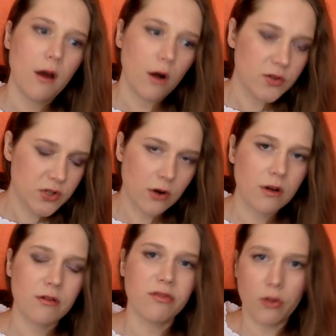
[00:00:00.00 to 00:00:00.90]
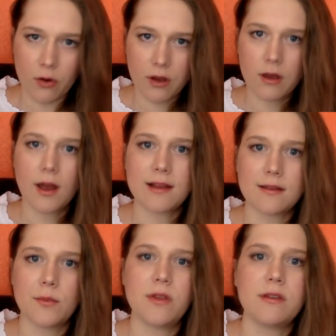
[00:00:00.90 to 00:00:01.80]
alternative look at
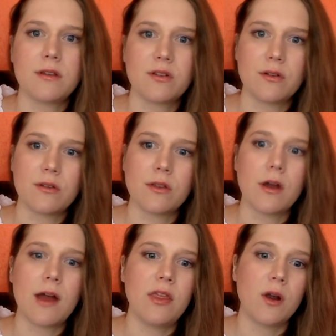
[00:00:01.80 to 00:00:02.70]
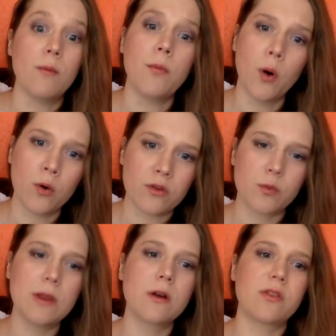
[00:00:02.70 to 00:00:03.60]
some of these issues and their importance.
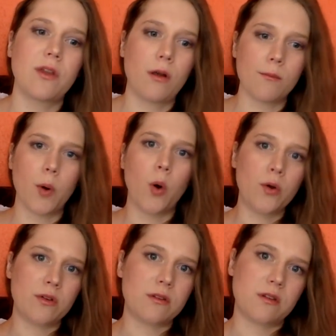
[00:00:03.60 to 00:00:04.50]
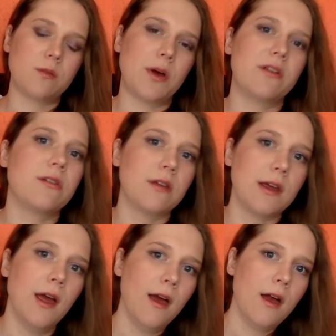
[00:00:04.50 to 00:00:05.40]
We look at their importance
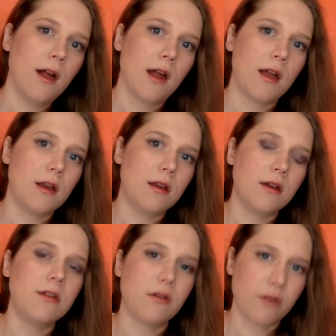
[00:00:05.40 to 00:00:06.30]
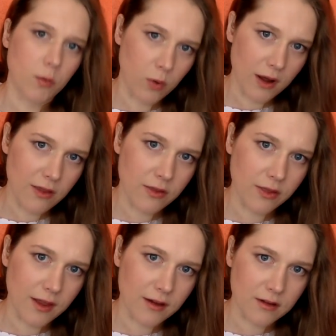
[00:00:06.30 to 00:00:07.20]
especially in a different way than
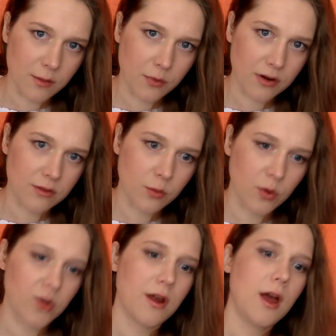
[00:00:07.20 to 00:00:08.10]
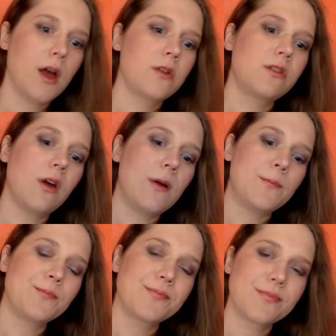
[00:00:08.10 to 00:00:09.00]
legacy press would. So
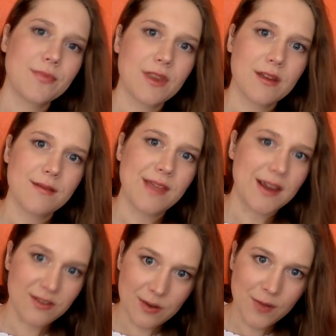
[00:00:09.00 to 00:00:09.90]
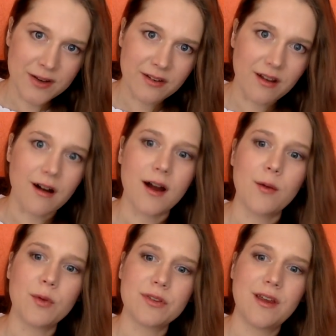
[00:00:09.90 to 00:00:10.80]
thank you so much. I
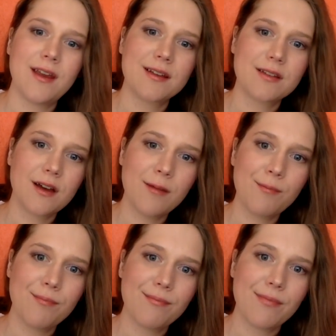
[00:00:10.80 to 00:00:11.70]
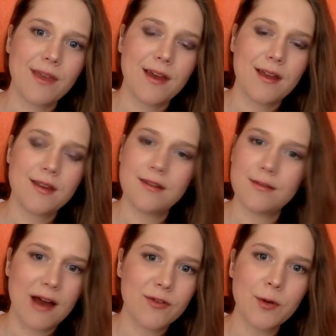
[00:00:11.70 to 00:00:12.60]
will see you next time, and
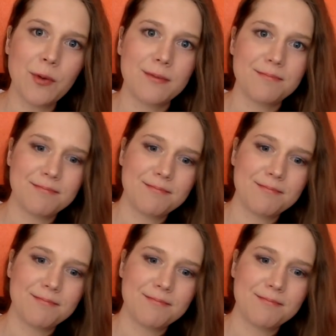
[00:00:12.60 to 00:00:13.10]
have a good one.